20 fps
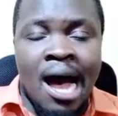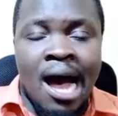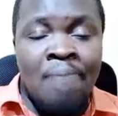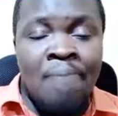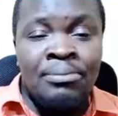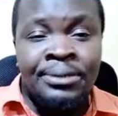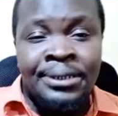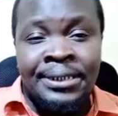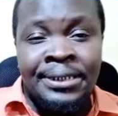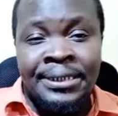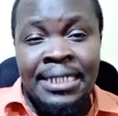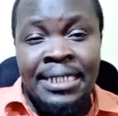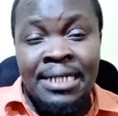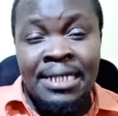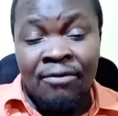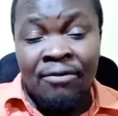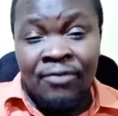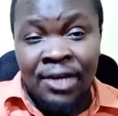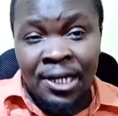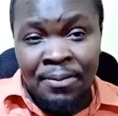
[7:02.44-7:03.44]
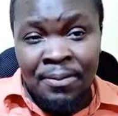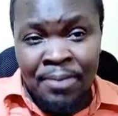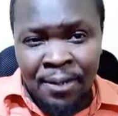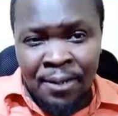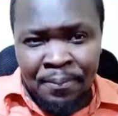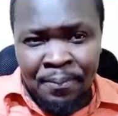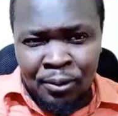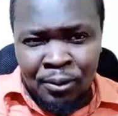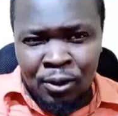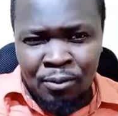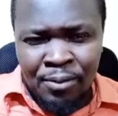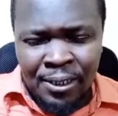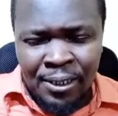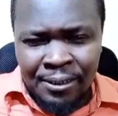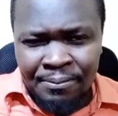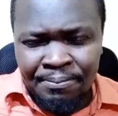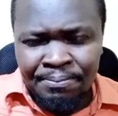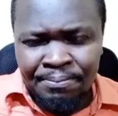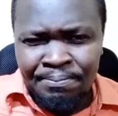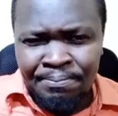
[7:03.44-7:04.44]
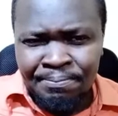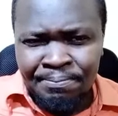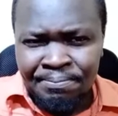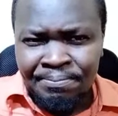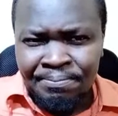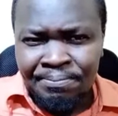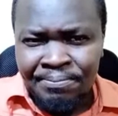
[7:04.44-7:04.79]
I'm seeing a very big problem,